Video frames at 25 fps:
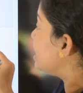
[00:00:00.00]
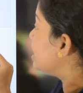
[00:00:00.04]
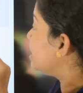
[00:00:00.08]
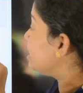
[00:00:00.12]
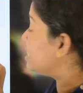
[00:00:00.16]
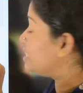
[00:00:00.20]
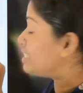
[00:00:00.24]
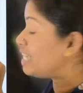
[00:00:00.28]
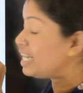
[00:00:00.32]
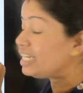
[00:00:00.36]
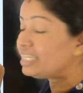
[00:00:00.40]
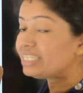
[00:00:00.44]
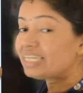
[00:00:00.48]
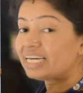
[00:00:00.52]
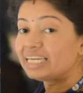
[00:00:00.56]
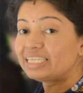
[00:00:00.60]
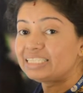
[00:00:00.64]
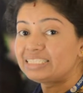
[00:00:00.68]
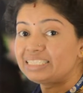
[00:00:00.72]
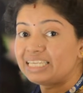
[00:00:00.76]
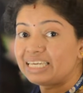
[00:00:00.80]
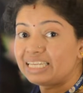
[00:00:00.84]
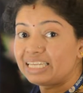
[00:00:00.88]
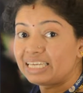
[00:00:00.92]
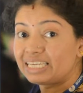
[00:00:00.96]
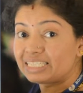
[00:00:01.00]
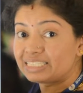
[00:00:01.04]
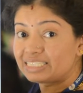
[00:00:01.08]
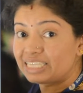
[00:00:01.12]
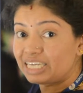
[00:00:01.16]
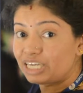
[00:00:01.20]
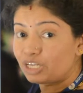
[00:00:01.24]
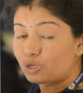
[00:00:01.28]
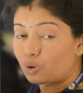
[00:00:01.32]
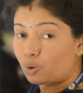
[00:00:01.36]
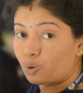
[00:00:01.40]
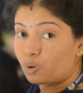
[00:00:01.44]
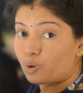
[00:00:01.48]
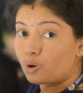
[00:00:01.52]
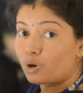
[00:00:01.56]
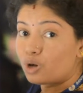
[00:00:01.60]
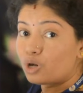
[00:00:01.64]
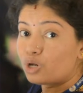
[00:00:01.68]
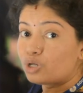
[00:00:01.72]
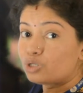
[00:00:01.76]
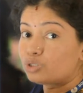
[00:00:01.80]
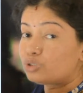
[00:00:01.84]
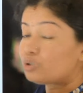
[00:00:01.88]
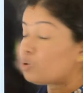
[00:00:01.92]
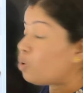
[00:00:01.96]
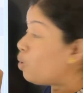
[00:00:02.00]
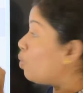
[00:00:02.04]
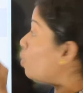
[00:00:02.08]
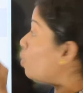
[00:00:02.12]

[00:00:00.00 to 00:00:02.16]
the set containing 0. So